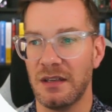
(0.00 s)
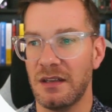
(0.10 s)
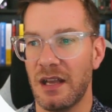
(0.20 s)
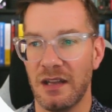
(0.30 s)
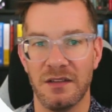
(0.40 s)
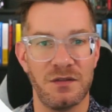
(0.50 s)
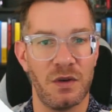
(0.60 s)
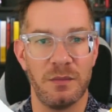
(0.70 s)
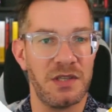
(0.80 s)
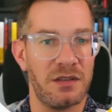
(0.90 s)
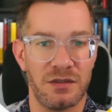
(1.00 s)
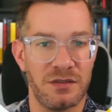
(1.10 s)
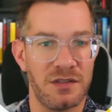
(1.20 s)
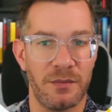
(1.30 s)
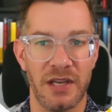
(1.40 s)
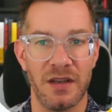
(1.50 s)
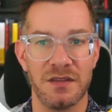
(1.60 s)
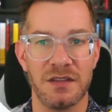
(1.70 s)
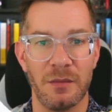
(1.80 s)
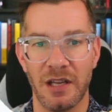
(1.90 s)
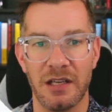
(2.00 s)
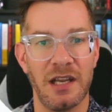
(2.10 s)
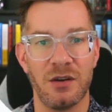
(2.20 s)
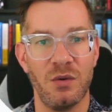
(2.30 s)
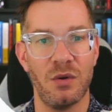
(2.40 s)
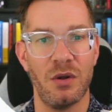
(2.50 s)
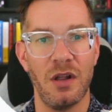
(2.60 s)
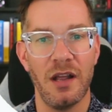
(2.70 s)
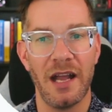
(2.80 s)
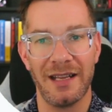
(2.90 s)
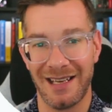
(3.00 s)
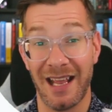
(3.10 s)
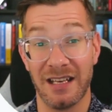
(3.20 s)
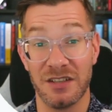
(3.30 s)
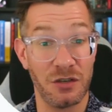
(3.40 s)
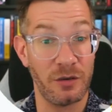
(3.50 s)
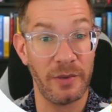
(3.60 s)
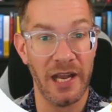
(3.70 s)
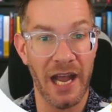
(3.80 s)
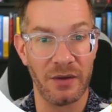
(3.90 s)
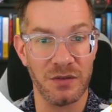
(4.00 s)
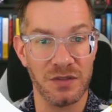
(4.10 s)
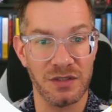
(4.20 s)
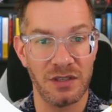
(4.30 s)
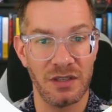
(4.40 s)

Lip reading: and 20% on something else. I'd be like, yeah, cool. At the end, is there going to be a house?